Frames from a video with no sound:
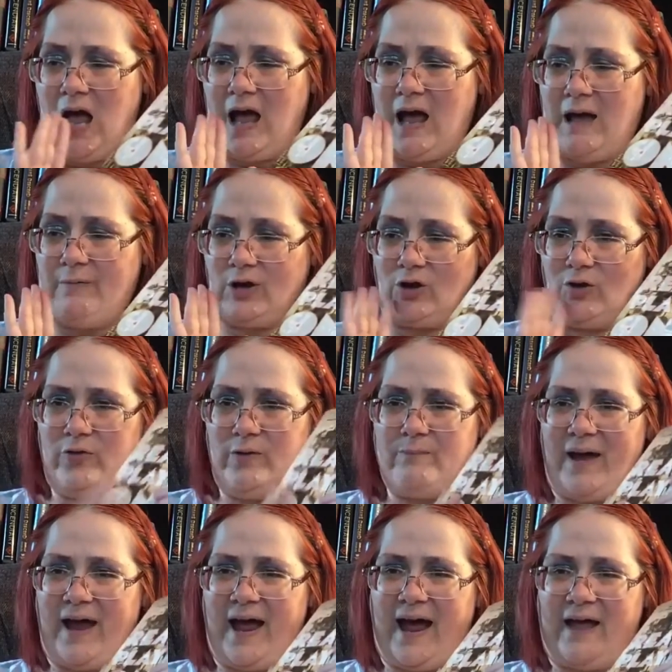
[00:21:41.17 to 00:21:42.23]
I'm going to go to the
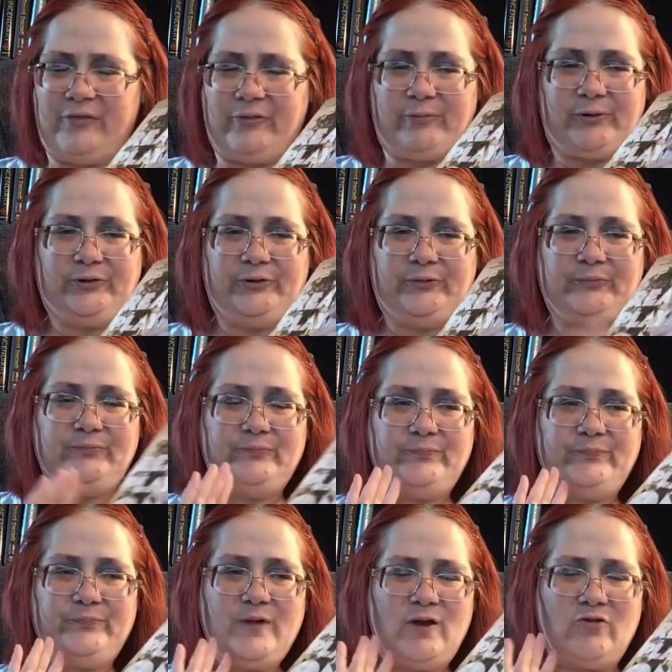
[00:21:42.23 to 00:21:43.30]

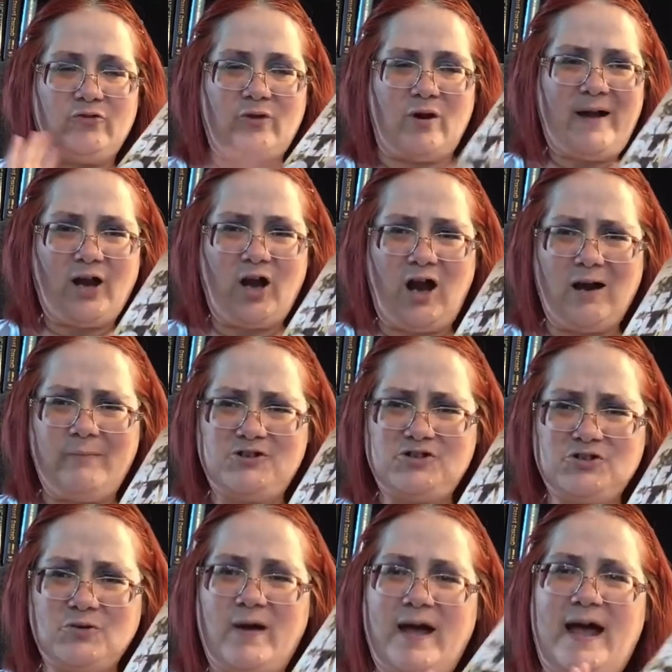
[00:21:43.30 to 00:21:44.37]
bathroom, throw my garbage
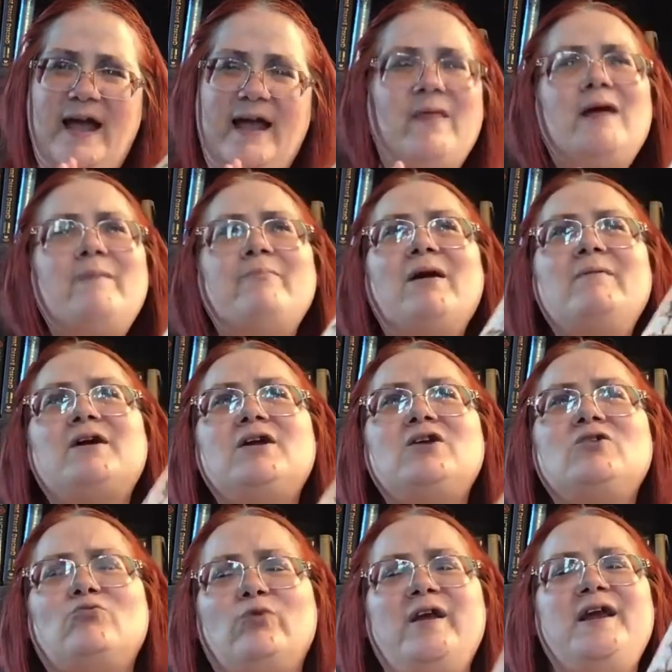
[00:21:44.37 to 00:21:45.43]
away, and then I'm probably going
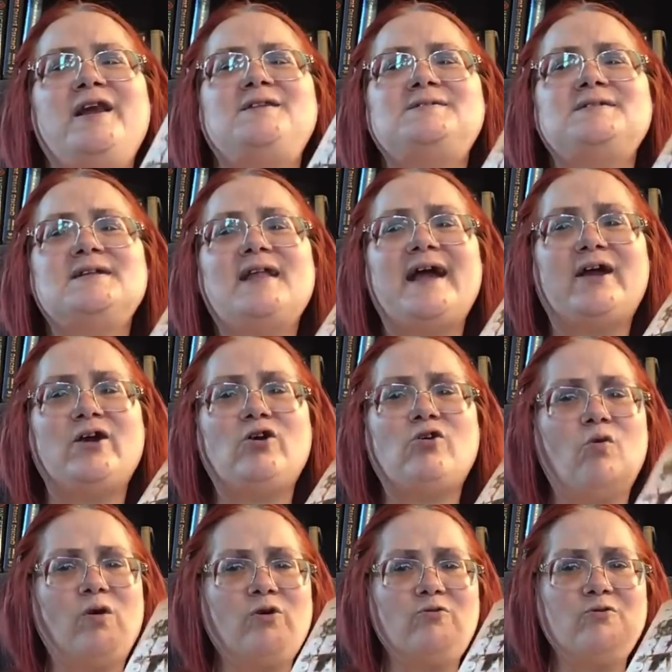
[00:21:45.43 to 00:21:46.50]
to read until like a
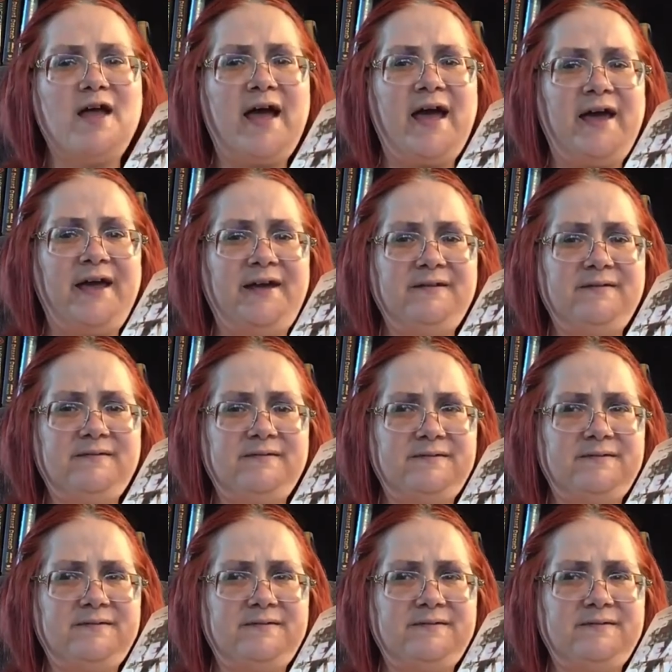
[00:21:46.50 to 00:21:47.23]
quarter to eight,